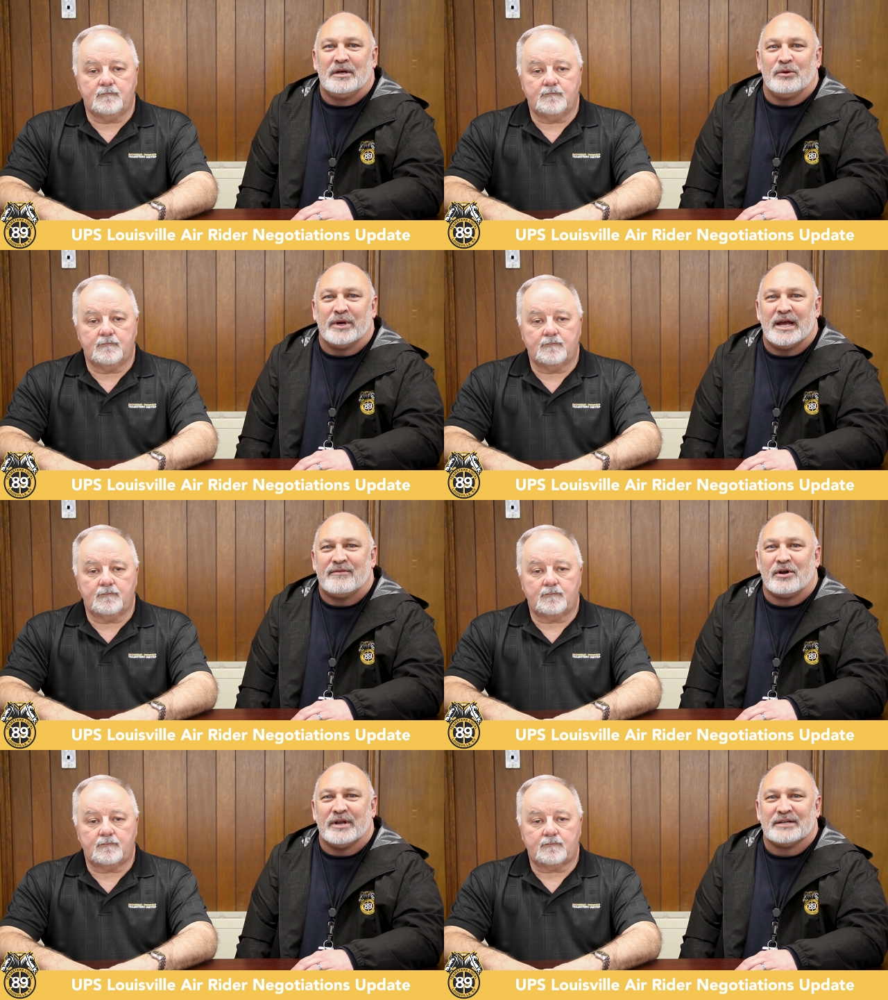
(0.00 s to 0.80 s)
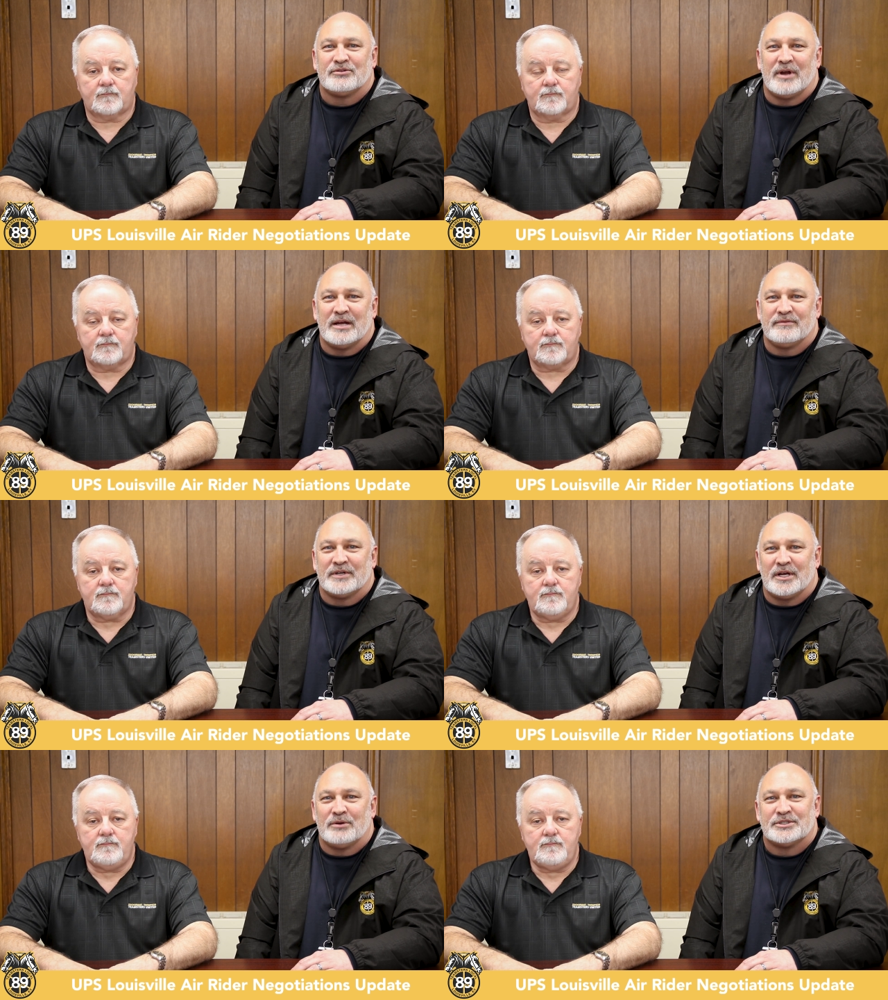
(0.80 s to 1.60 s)
Speaker 1: We have our next round of
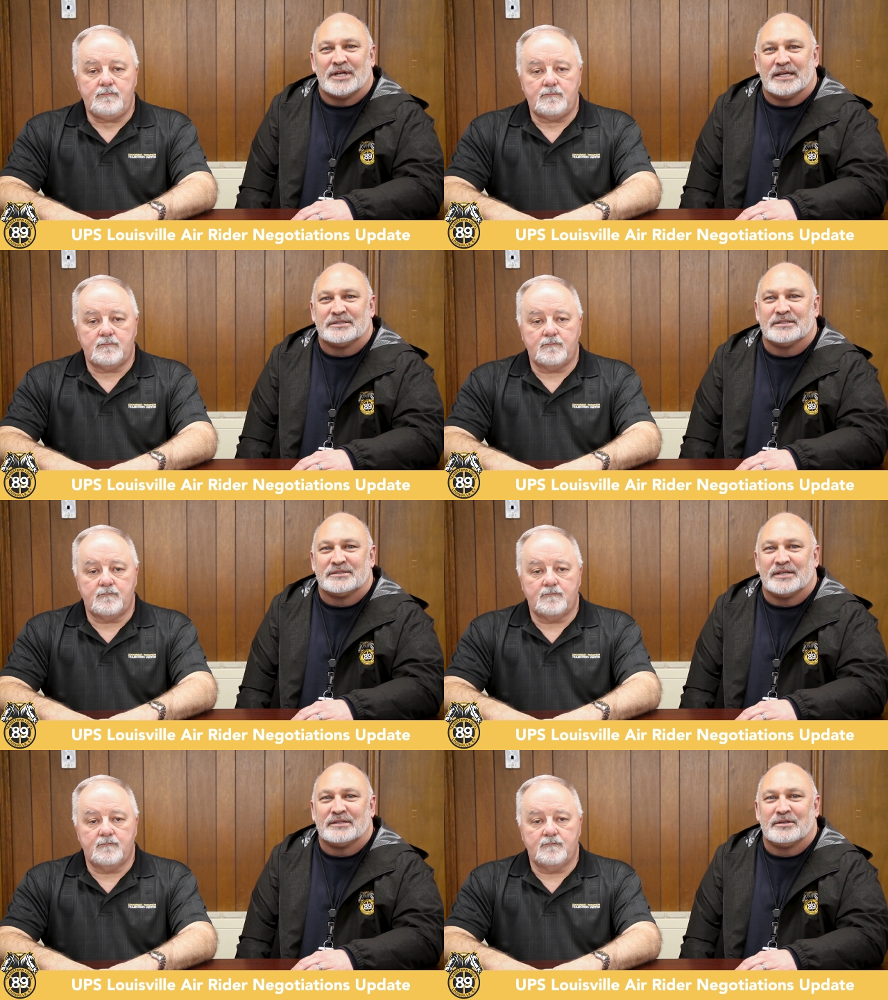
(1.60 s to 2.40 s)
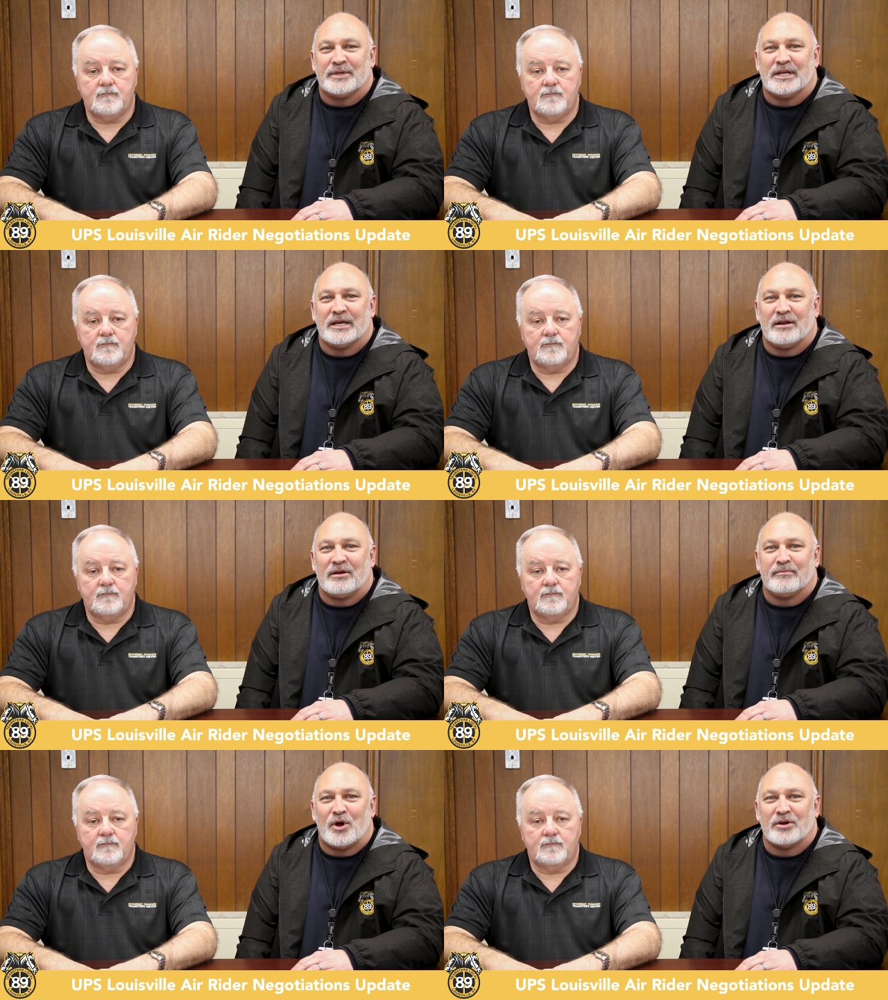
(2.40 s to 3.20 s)
negotiations set to begin
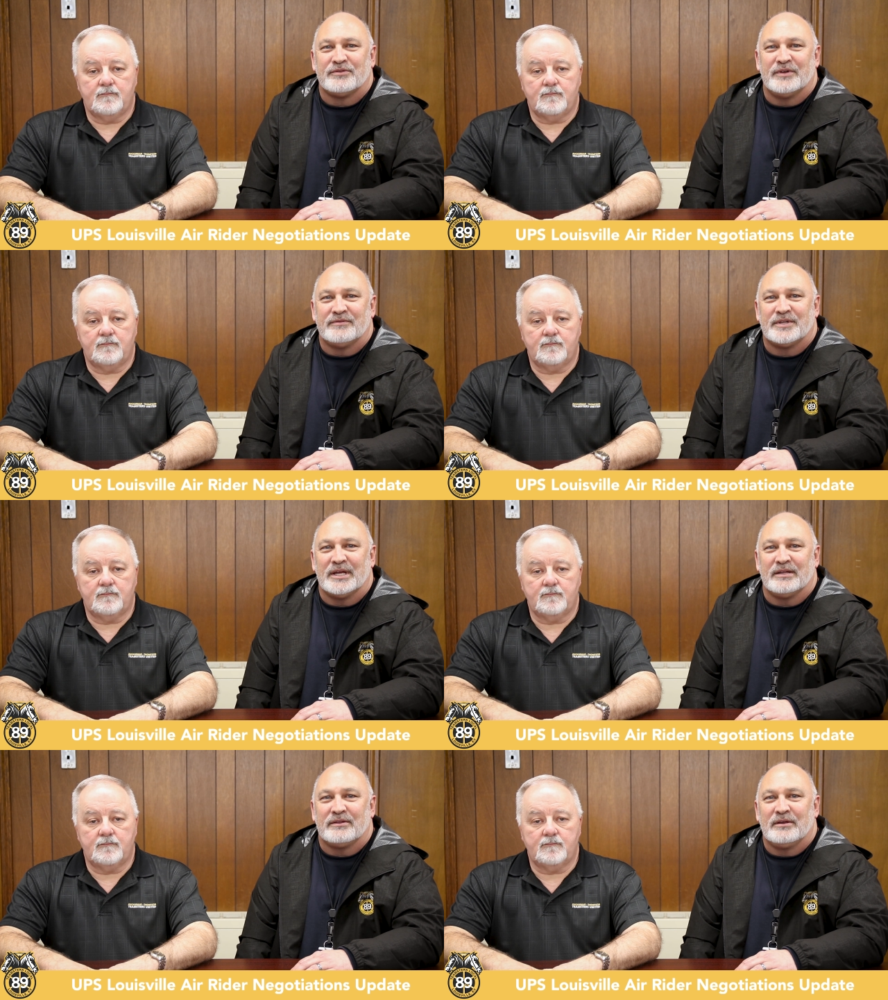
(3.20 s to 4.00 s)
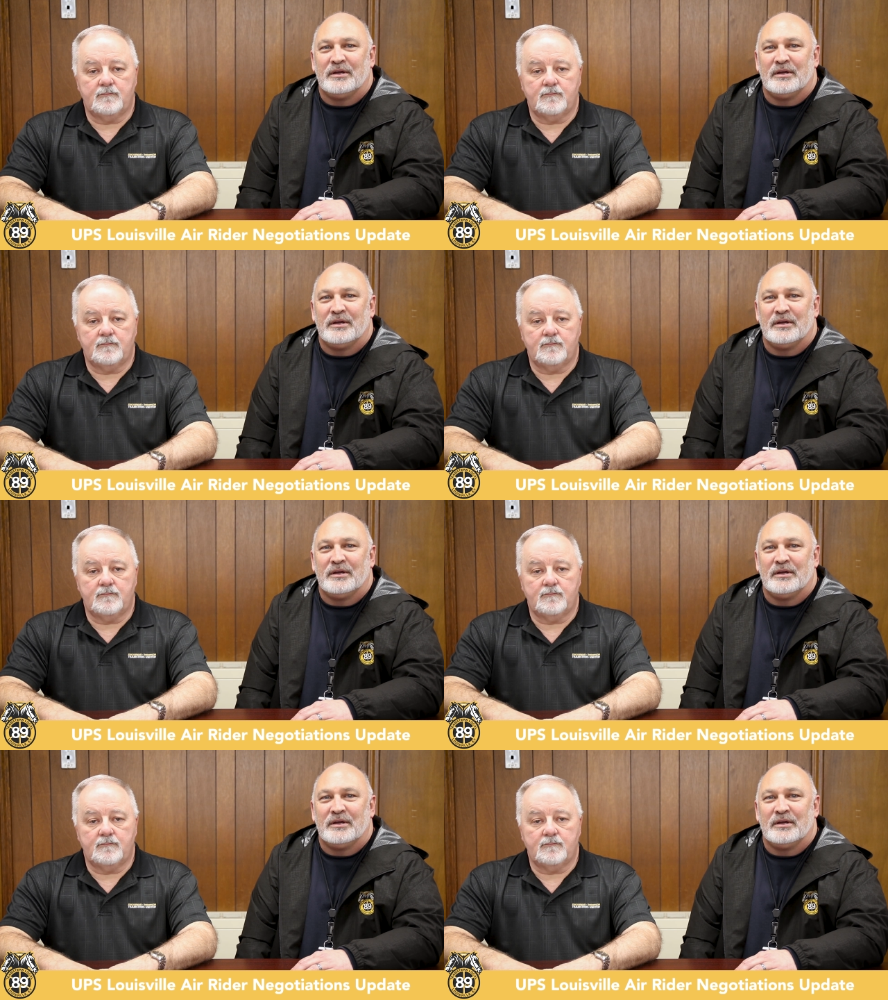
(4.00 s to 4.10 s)
on March 15th.